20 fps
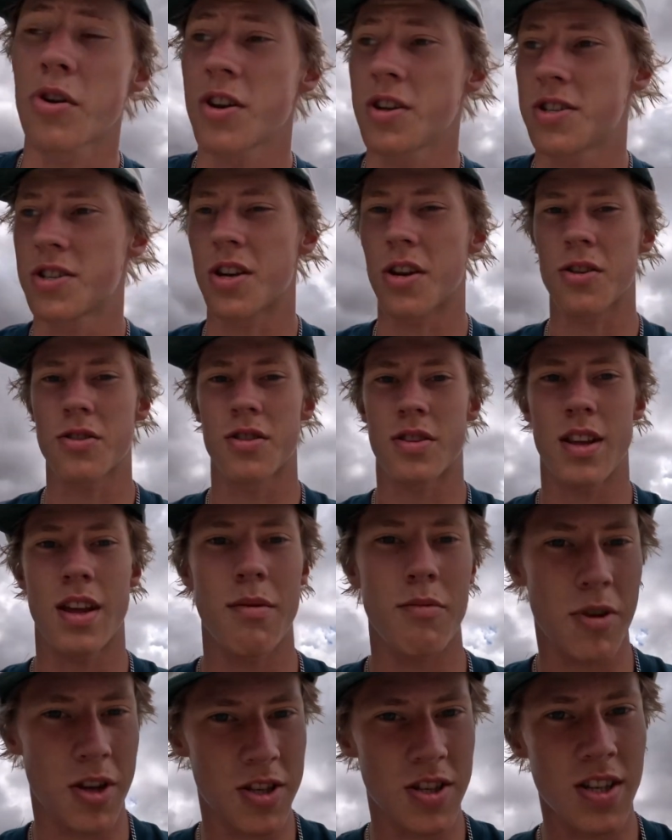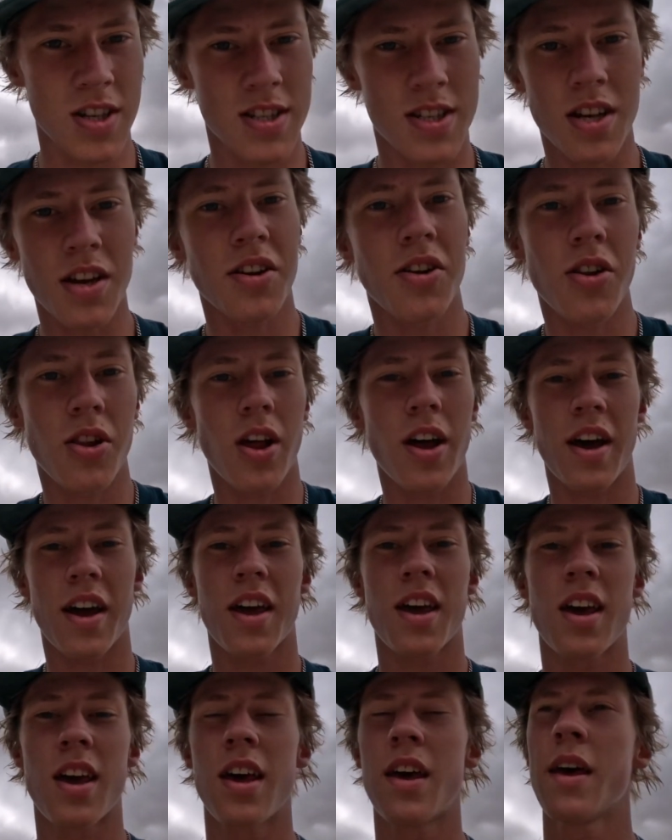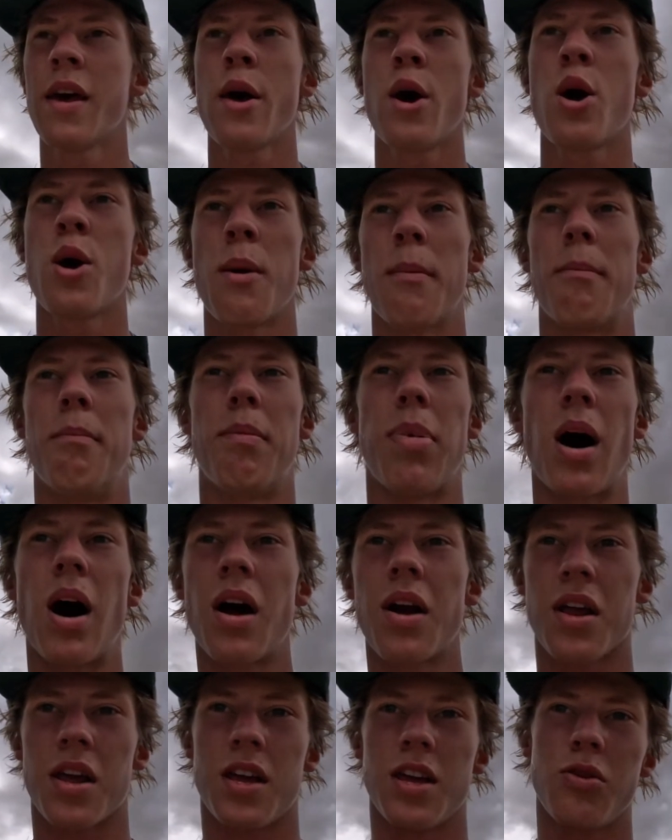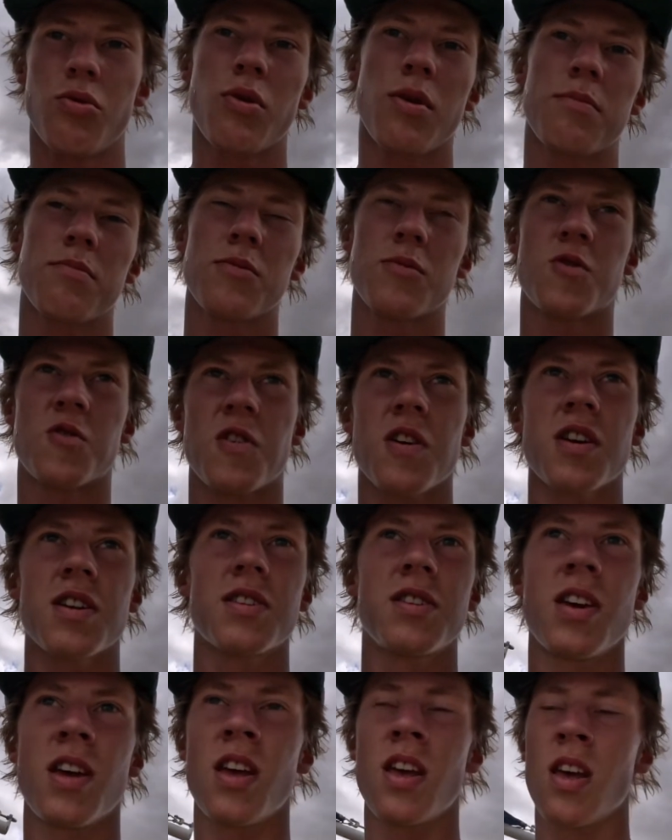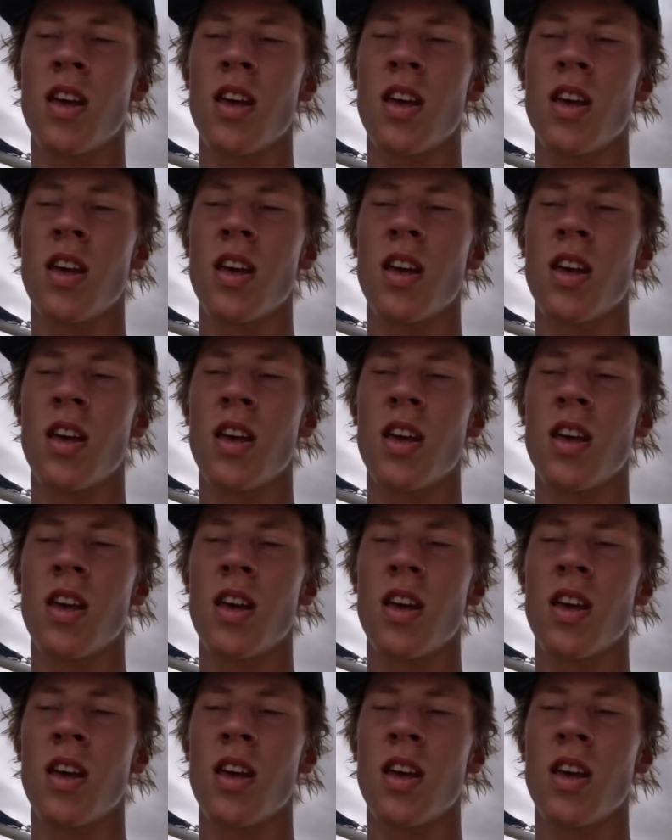pretty stoked on that because I suck at like bar to heel whip tricks.